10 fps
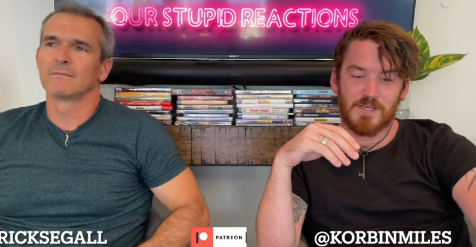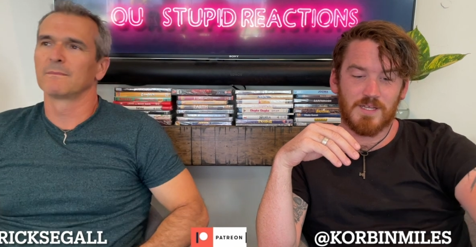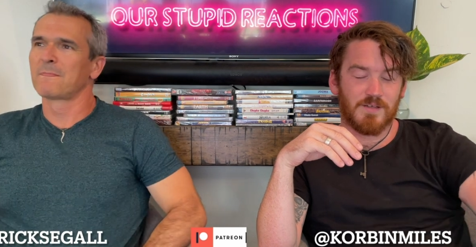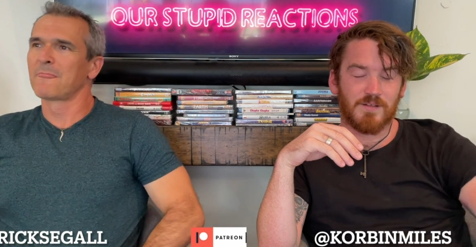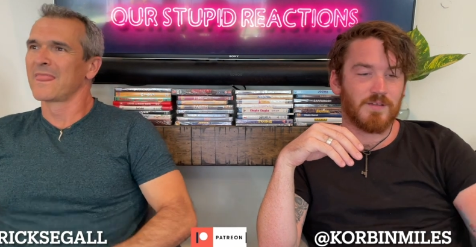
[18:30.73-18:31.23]
Speaker 1: I
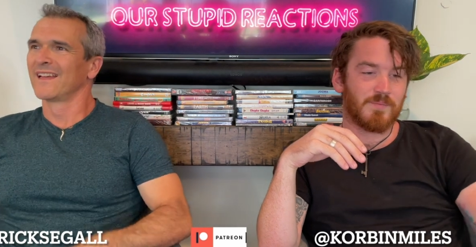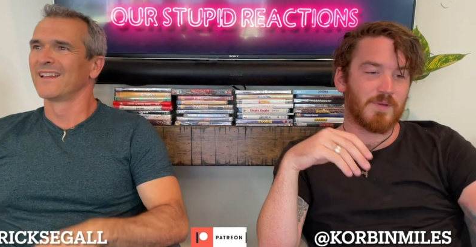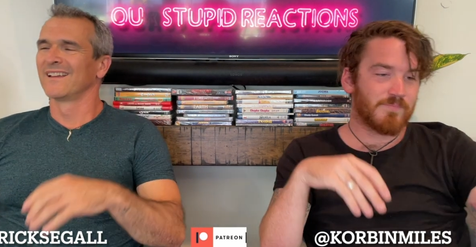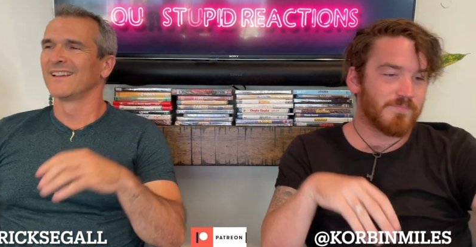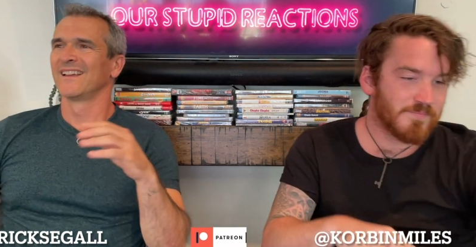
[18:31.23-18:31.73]
didn't like the
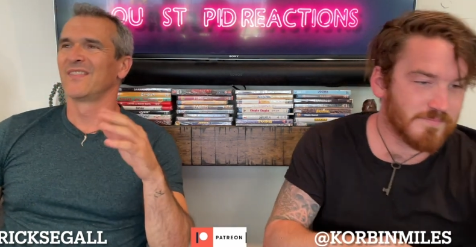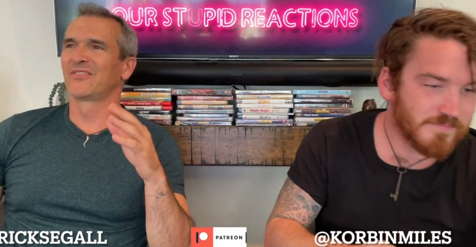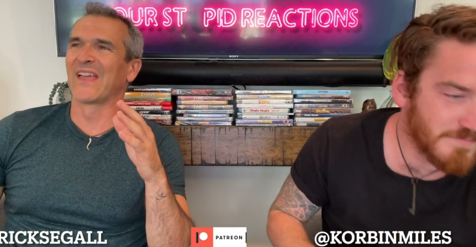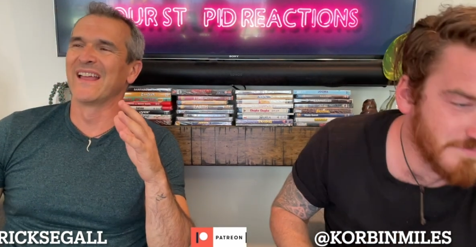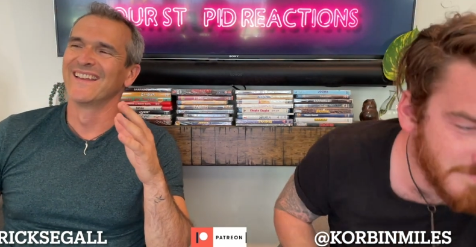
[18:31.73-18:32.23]

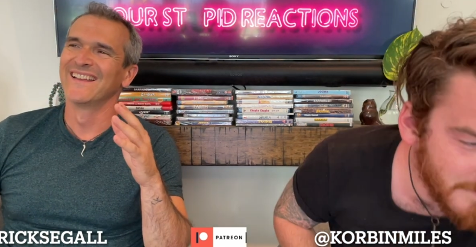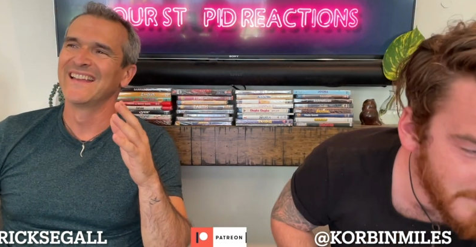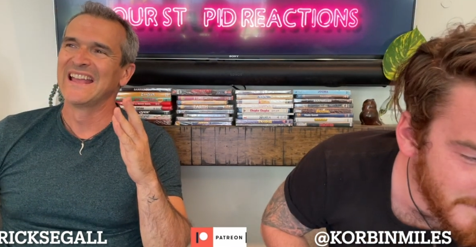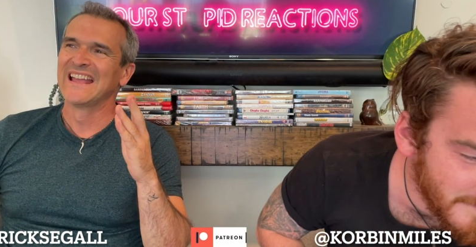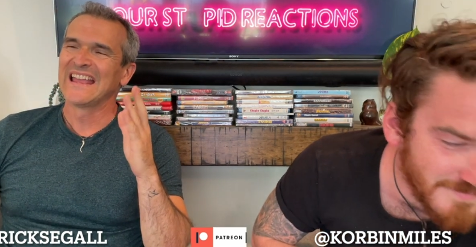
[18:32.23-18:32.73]
mom.
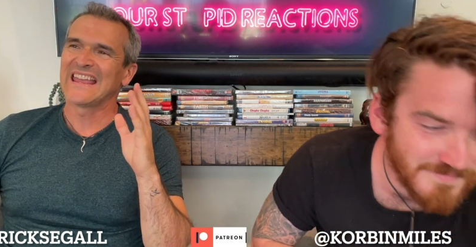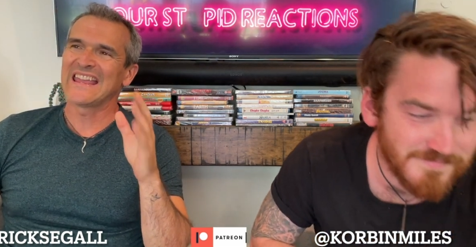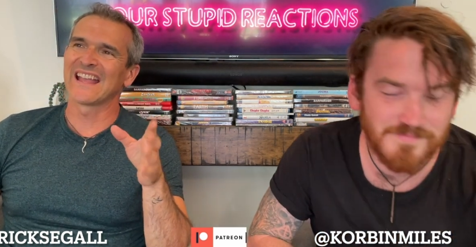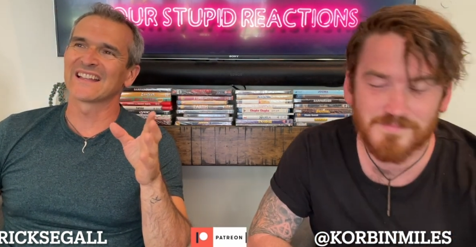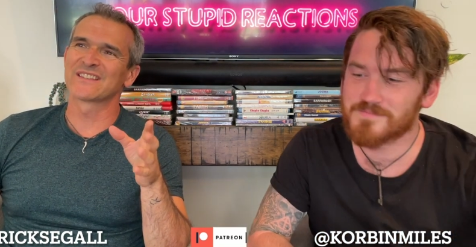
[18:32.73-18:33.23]

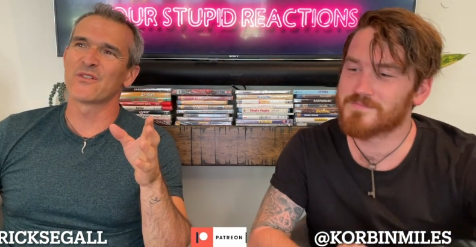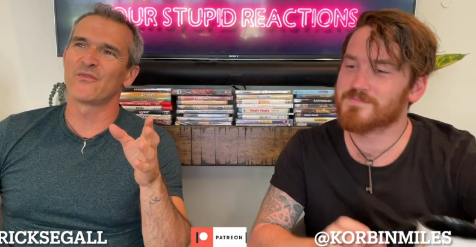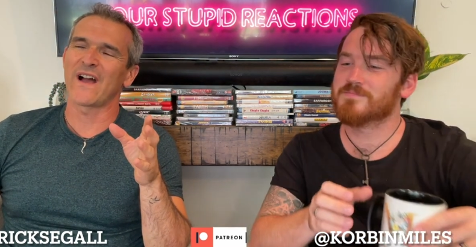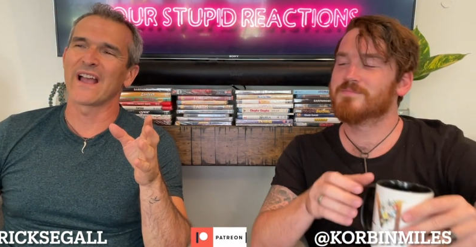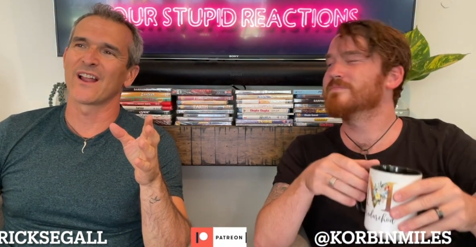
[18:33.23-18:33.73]
He gets in the
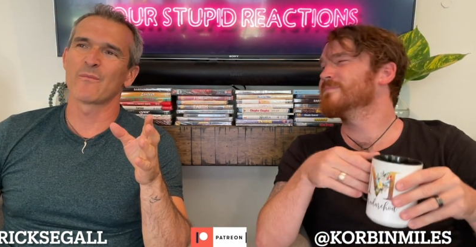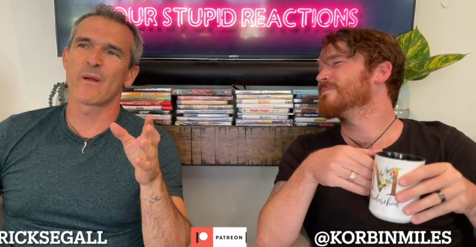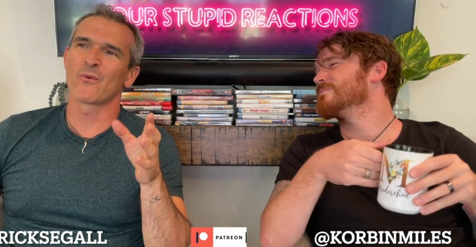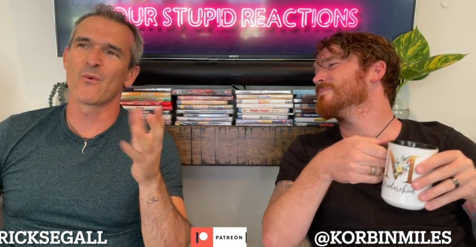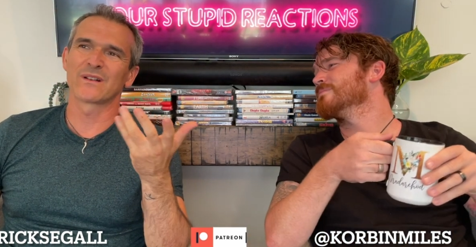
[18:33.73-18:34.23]
fight. I don't
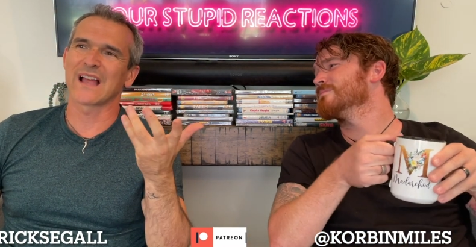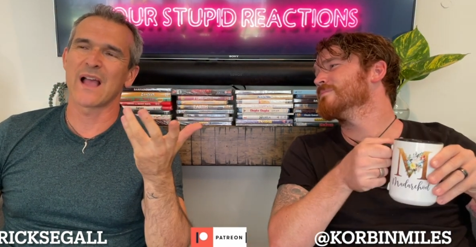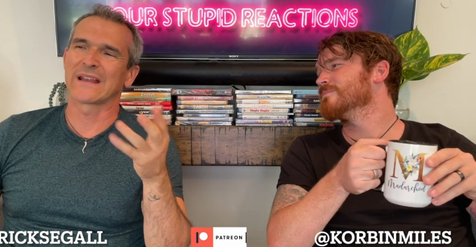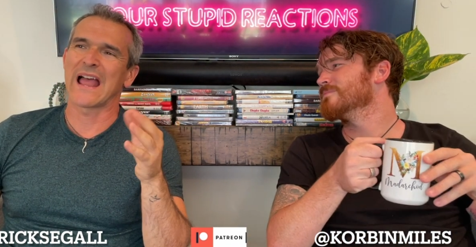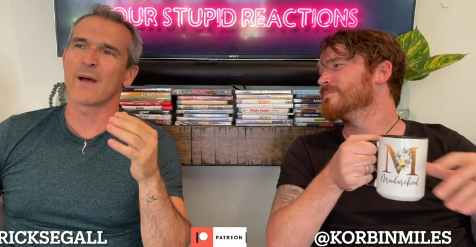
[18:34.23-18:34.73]
remember what
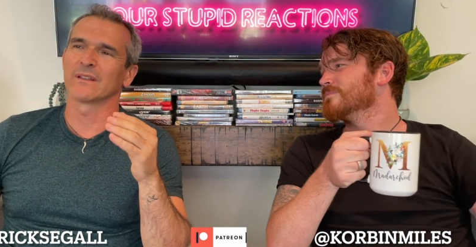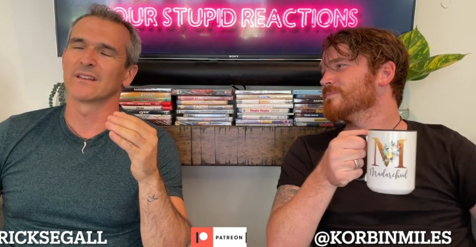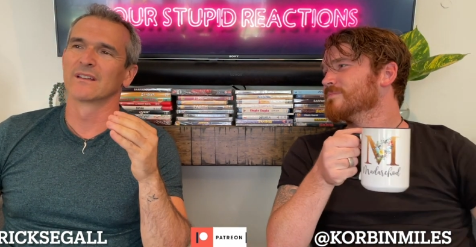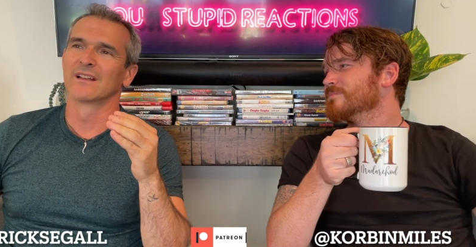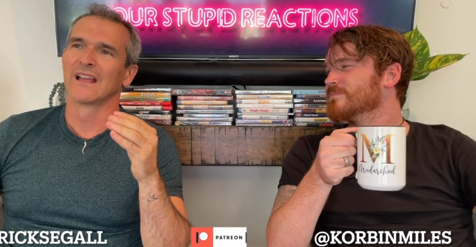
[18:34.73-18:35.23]
time it happened.
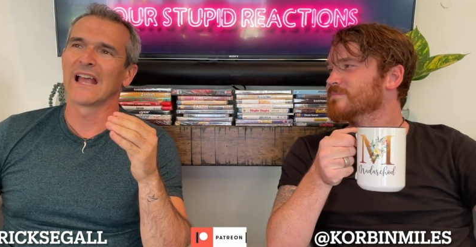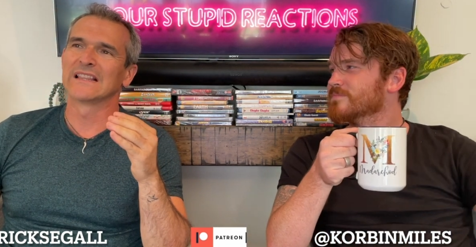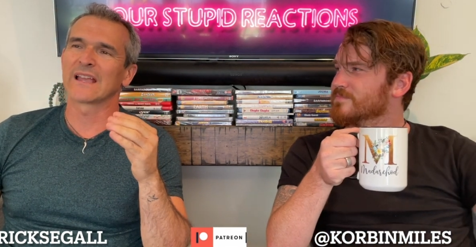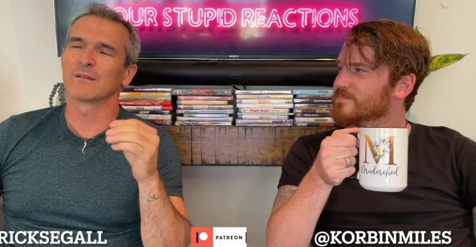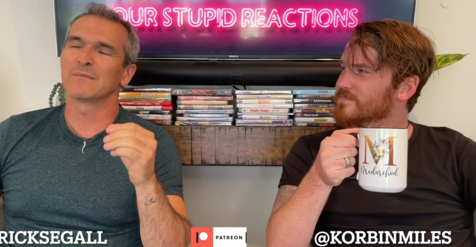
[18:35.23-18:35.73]
And
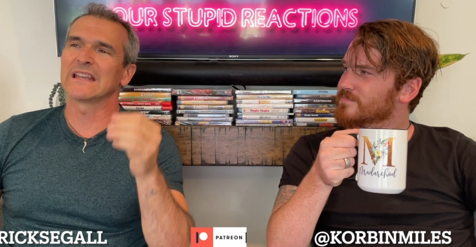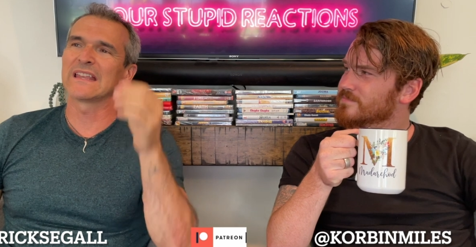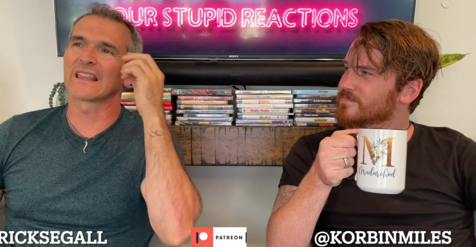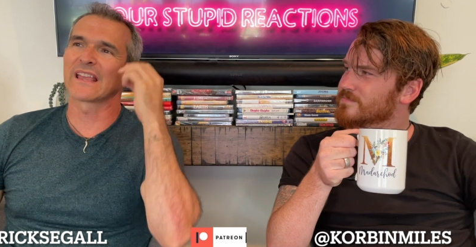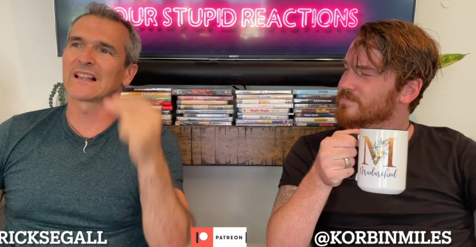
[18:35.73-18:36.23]
they
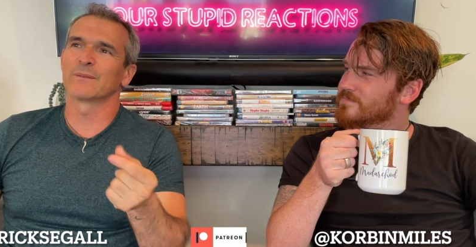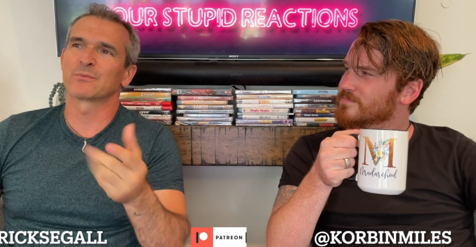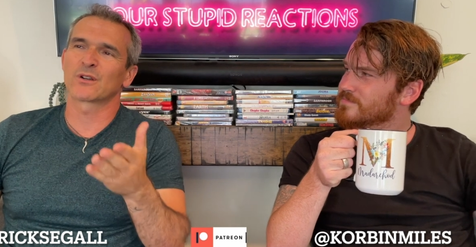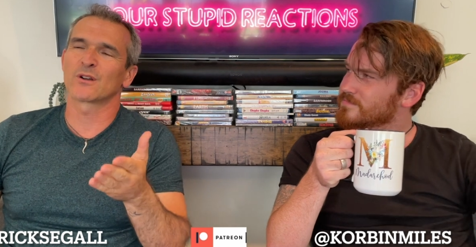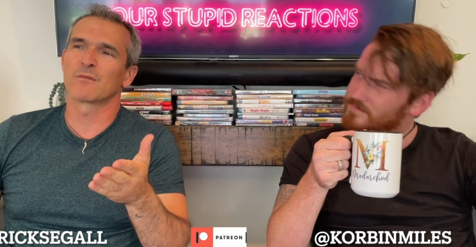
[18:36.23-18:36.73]
immediately clipped
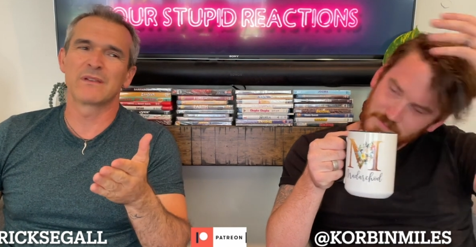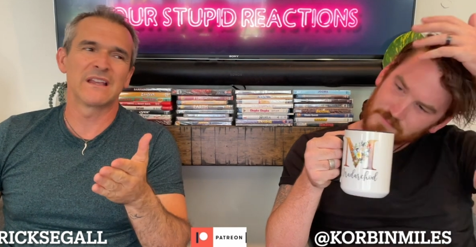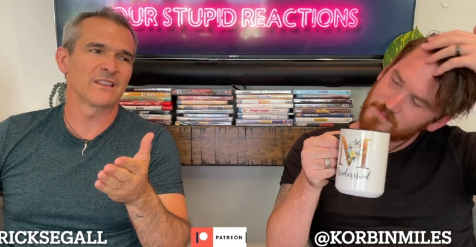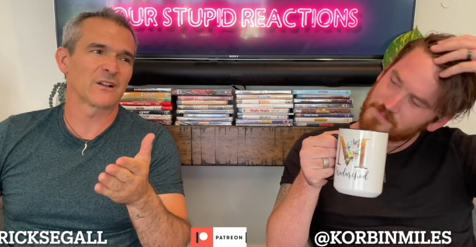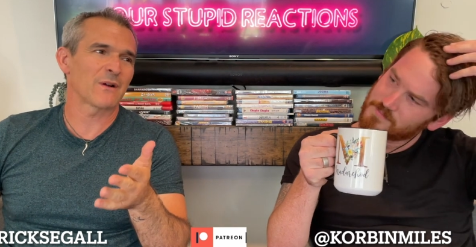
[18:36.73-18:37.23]
to her
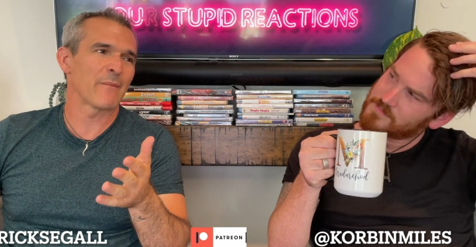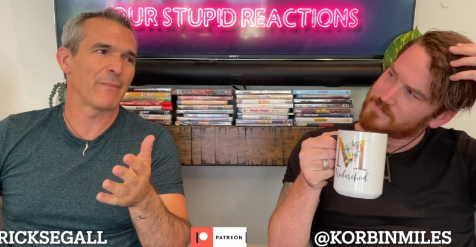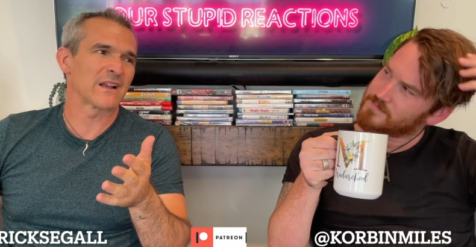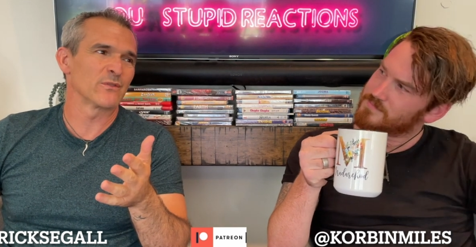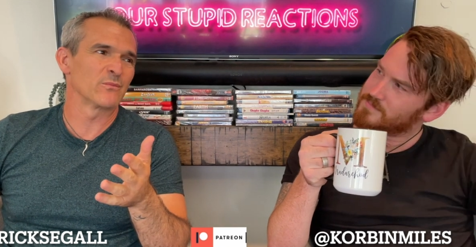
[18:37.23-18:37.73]
beating the crap
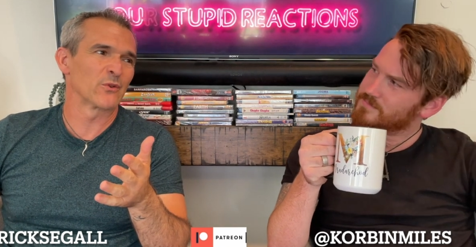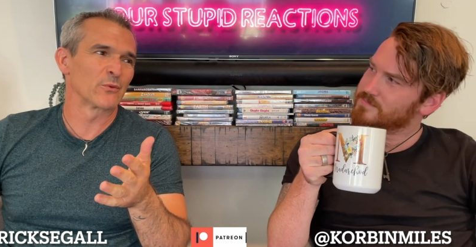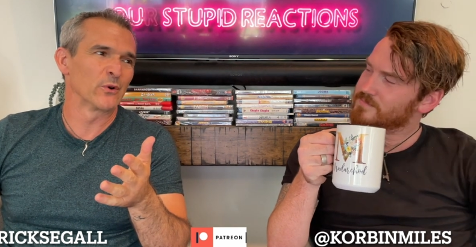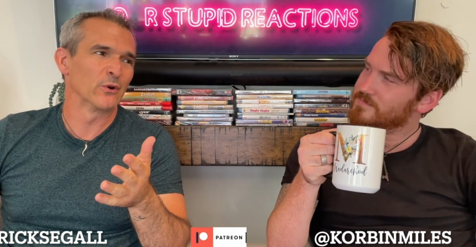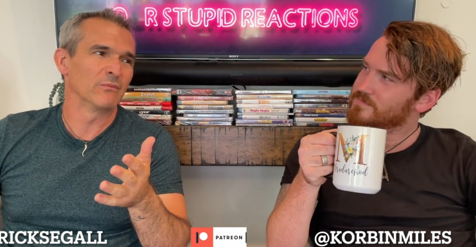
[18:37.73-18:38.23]
out of him with her
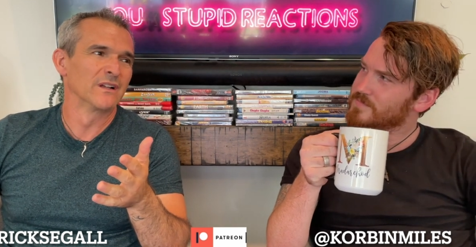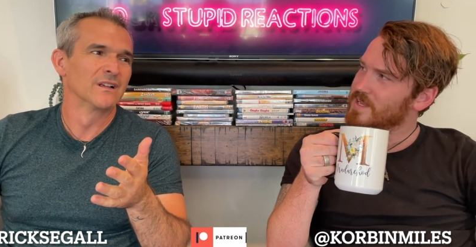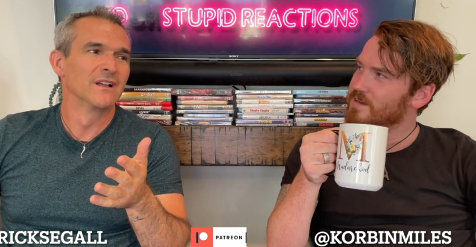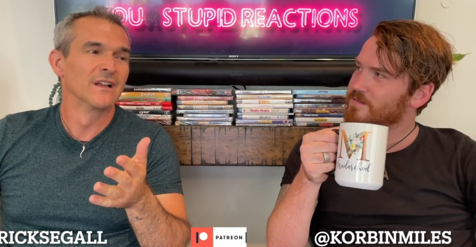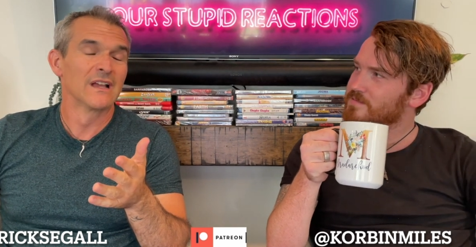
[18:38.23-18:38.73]
broom. Yeah.